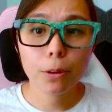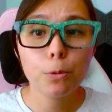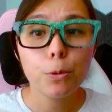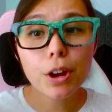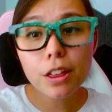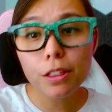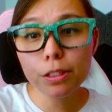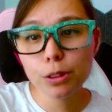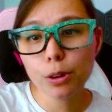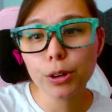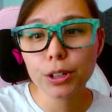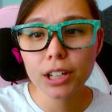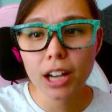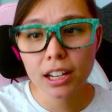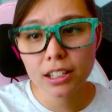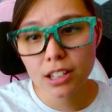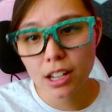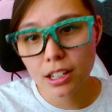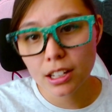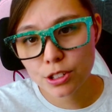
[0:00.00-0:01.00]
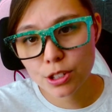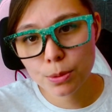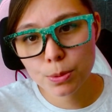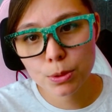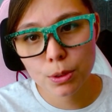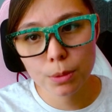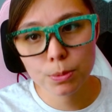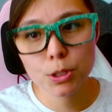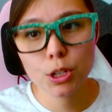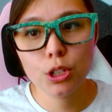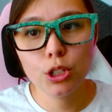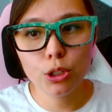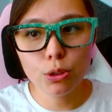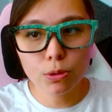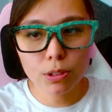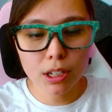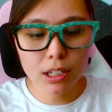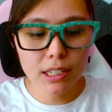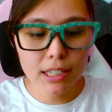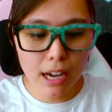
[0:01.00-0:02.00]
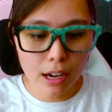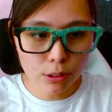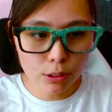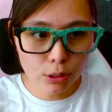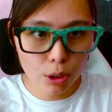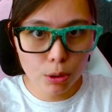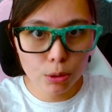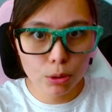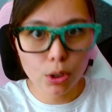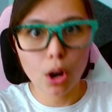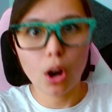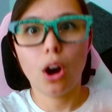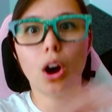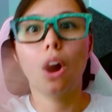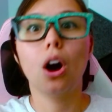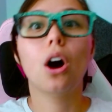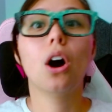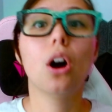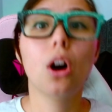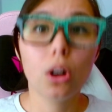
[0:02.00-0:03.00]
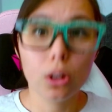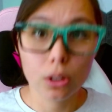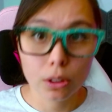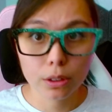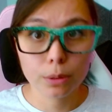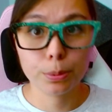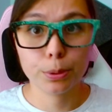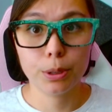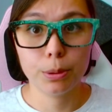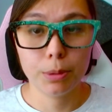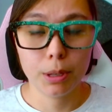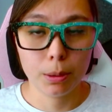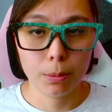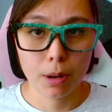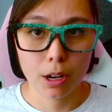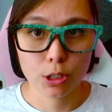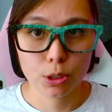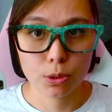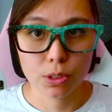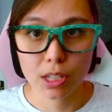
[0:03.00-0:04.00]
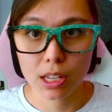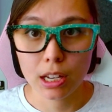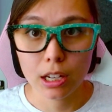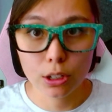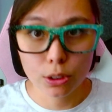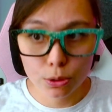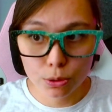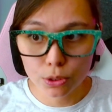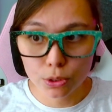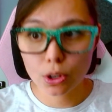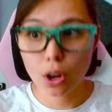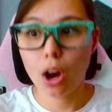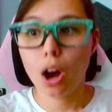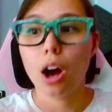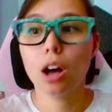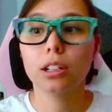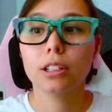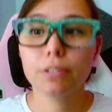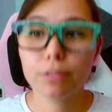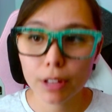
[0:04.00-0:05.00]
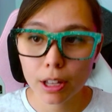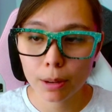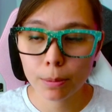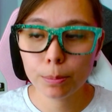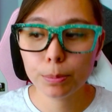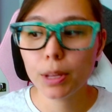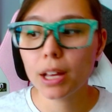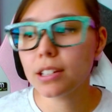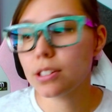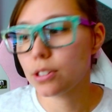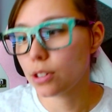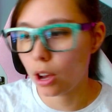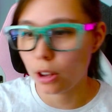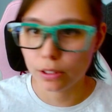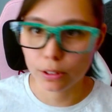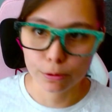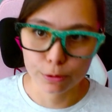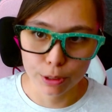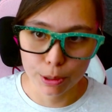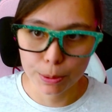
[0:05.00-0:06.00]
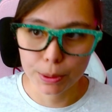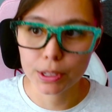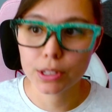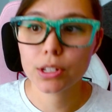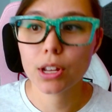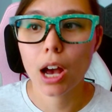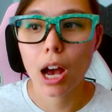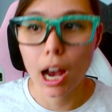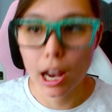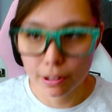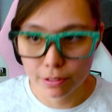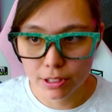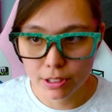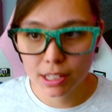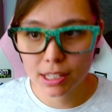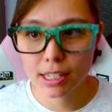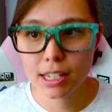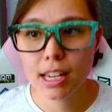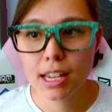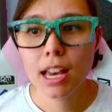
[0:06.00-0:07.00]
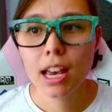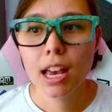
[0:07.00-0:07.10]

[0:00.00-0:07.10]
With your $9 subscription, you can download all the premium modules. It includes all of them, plus all the free ones, obviously.